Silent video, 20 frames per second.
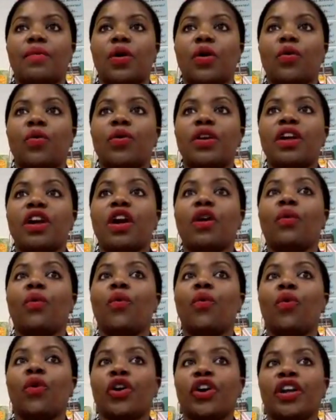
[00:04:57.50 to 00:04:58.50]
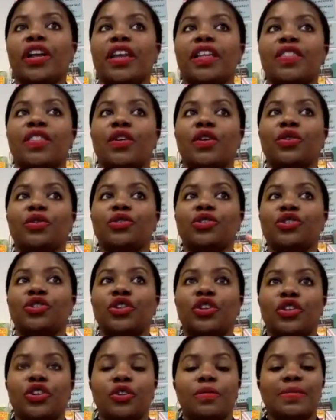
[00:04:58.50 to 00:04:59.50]
we are working those
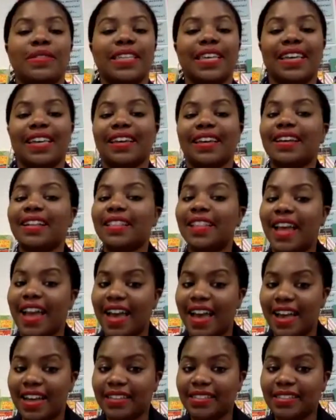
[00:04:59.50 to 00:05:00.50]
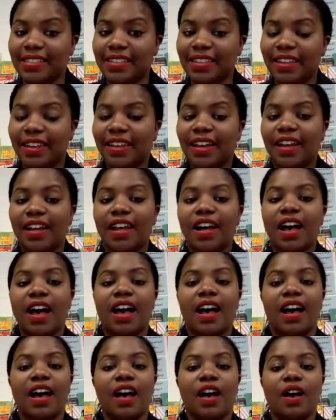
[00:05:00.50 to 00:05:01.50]
terms in class
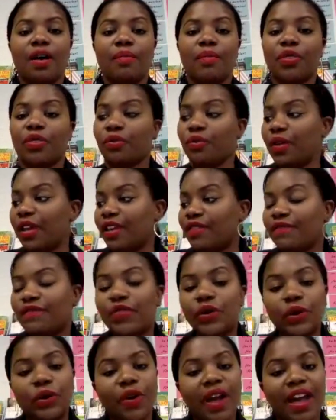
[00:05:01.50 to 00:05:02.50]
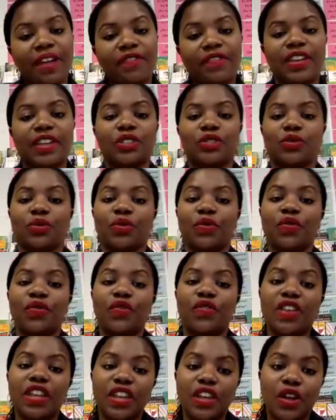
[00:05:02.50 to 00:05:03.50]
through infographics, through
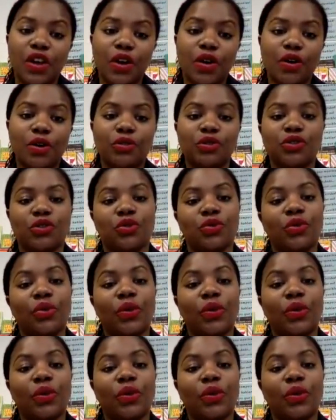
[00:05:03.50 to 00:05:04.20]
videos, through